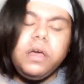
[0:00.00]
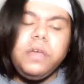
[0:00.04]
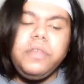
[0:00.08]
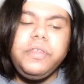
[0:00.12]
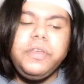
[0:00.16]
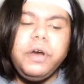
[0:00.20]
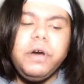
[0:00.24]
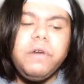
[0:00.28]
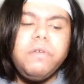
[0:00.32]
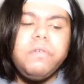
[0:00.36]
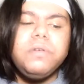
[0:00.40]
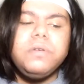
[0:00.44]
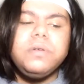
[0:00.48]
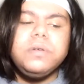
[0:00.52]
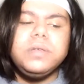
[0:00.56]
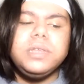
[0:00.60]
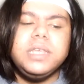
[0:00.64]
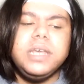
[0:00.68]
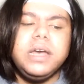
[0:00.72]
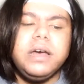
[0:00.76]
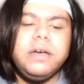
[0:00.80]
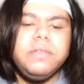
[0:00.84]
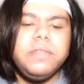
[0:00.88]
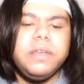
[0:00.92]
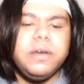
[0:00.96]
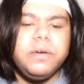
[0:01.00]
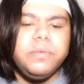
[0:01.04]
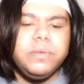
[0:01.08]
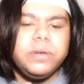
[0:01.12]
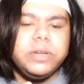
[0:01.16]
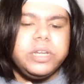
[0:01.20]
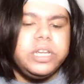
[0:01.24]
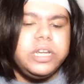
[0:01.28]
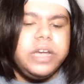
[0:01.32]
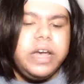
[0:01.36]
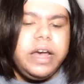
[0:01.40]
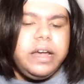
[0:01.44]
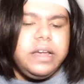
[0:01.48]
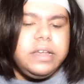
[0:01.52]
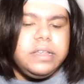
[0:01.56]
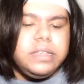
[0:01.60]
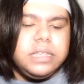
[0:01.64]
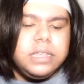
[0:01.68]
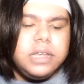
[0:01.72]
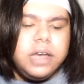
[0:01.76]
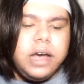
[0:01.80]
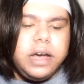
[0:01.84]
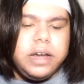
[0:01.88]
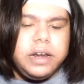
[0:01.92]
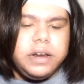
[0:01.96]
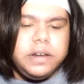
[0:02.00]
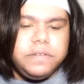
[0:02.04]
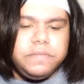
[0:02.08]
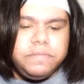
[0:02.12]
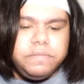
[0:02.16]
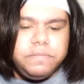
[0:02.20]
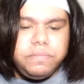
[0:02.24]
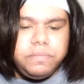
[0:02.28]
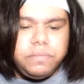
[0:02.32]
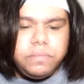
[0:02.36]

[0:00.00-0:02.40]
the overall sound that Witch has kind of